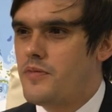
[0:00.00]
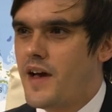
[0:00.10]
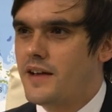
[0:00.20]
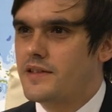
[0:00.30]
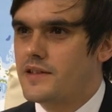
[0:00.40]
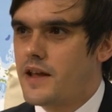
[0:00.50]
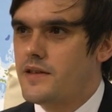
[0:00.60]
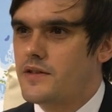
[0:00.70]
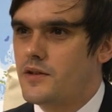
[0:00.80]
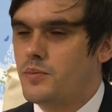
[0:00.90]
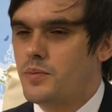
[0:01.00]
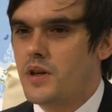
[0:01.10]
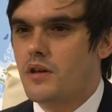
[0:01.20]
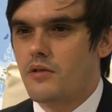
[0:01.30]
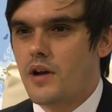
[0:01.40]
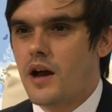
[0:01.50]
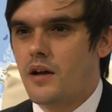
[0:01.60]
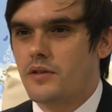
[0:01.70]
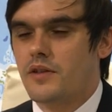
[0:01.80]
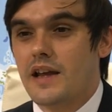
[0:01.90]
That tends to be
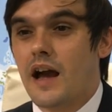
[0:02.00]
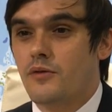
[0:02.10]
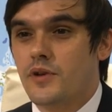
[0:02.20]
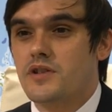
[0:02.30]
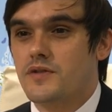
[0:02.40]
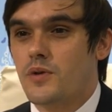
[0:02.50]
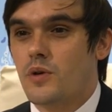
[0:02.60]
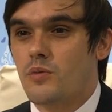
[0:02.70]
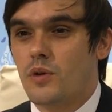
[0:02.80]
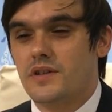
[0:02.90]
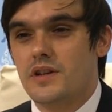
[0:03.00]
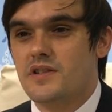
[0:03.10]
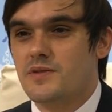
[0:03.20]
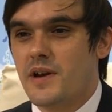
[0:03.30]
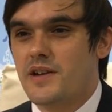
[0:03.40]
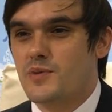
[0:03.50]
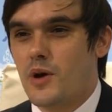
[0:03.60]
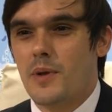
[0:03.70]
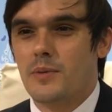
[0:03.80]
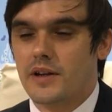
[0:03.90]
around the average for what teachers pay as
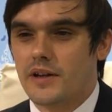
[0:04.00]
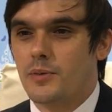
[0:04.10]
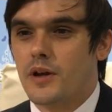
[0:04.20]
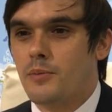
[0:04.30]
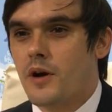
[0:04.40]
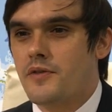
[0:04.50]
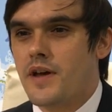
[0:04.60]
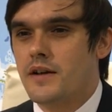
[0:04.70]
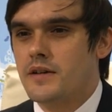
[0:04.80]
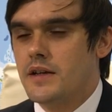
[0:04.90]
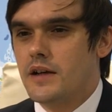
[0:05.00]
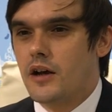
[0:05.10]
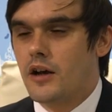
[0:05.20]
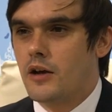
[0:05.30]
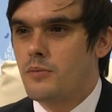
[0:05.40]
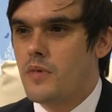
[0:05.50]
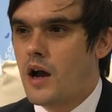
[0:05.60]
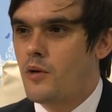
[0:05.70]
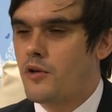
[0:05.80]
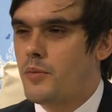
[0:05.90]
well, maybe a little bit above that.
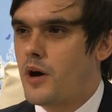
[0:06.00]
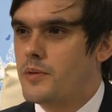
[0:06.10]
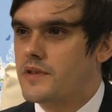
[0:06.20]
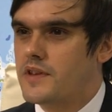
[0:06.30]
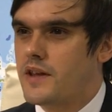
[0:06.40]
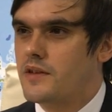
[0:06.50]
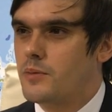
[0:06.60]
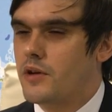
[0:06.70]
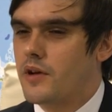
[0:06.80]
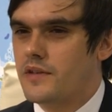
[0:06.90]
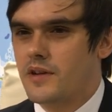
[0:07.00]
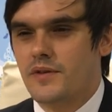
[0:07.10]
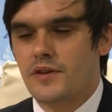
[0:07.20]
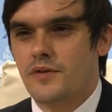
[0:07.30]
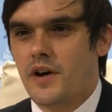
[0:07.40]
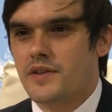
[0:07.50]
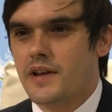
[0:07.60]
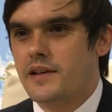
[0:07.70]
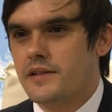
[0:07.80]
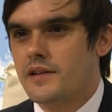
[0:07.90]
Our apartments tend to be around 75
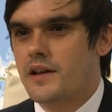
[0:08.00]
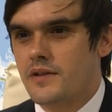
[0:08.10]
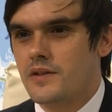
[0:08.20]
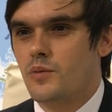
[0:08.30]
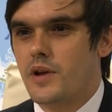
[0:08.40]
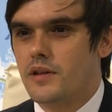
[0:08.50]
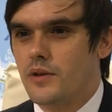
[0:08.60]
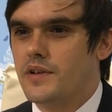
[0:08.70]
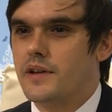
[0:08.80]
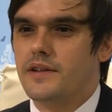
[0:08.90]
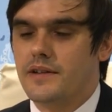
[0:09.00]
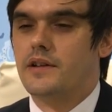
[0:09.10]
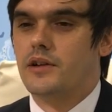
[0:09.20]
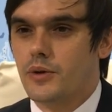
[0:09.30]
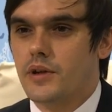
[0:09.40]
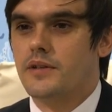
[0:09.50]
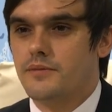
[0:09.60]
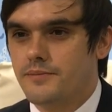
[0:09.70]
to 80,000 with utilities included.